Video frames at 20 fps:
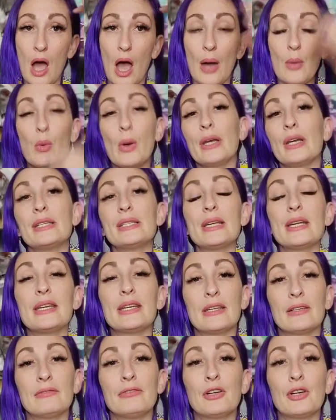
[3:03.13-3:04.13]
I wanted to
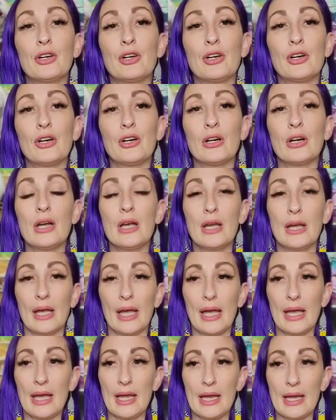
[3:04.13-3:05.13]
give her
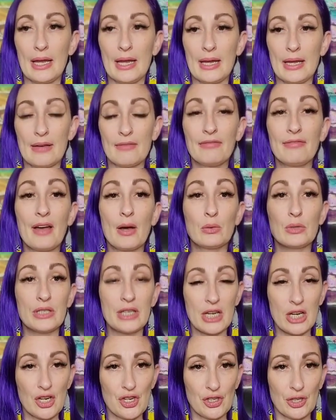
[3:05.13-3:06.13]
a
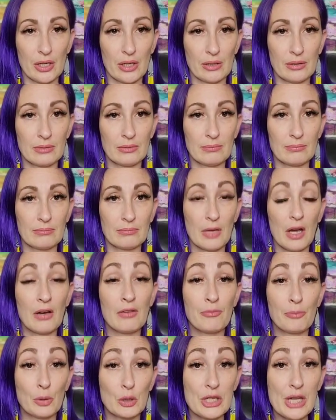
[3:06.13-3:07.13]
foundation
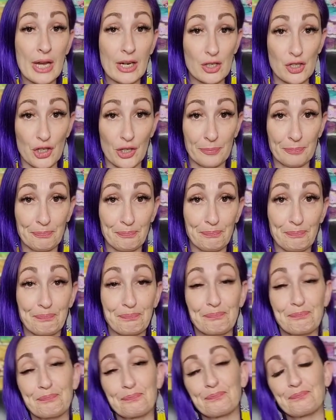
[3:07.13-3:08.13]
of protection.
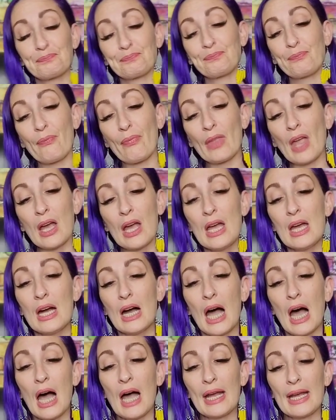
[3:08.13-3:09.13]

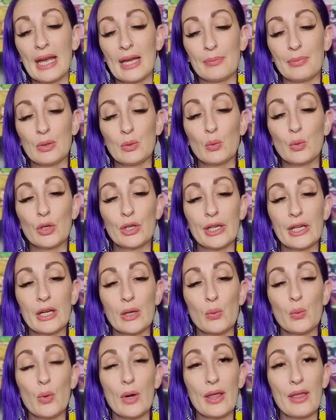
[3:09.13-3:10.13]
I had been
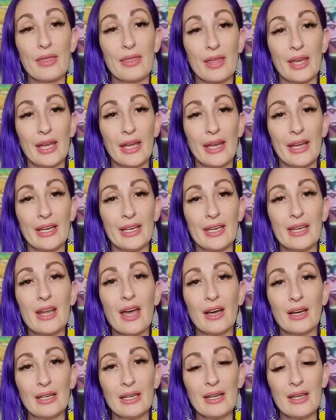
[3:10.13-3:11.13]
working with a
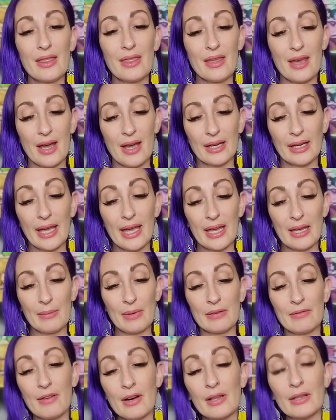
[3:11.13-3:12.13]
nun that came
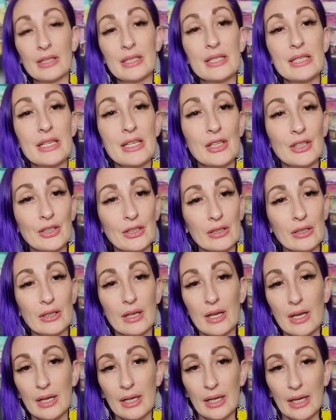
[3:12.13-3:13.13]
and volunteered
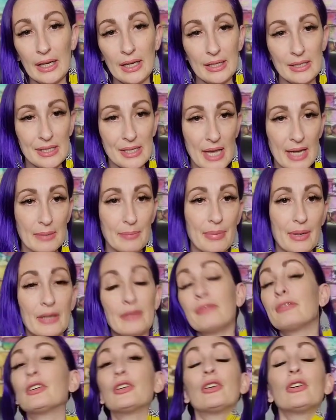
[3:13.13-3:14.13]
inside
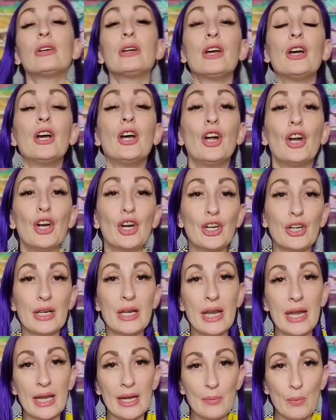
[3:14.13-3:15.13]
Bedford. Her
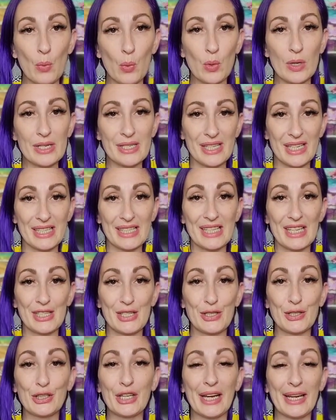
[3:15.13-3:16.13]
name was
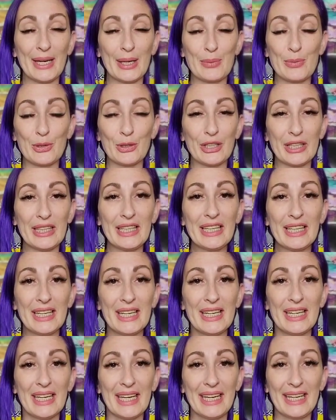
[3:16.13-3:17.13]
Sister Anne Marie,
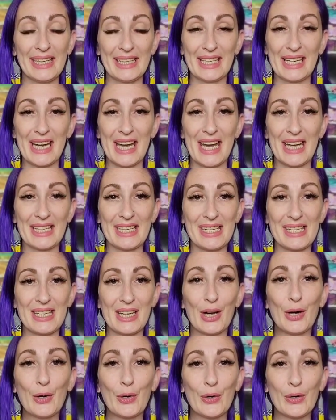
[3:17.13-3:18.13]
and
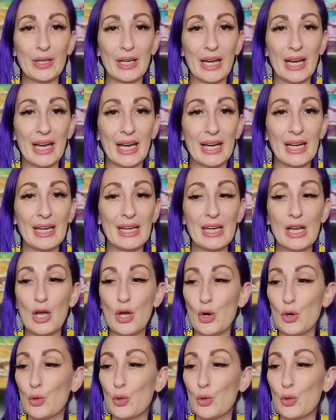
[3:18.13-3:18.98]
her and I